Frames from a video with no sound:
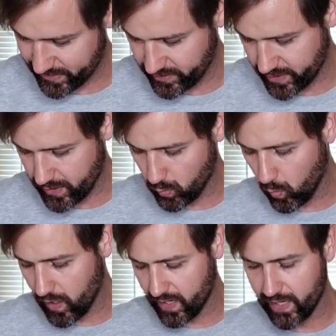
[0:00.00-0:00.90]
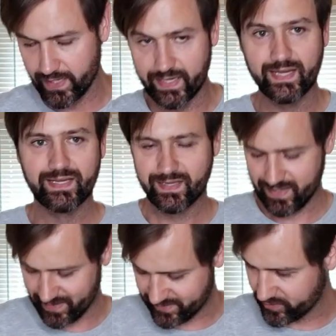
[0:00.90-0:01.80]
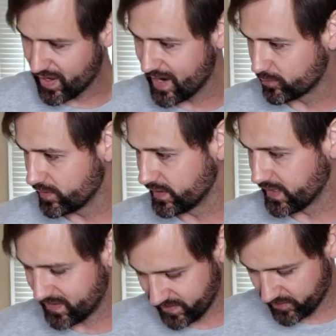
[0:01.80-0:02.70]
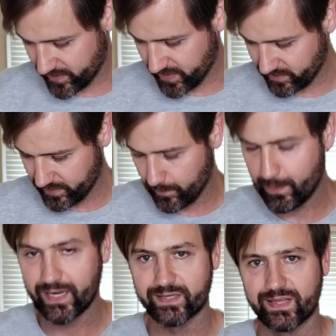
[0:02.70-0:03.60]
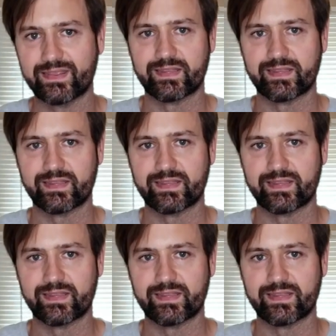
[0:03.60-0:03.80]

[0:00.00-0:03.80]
31, so not really 30, a little bigger than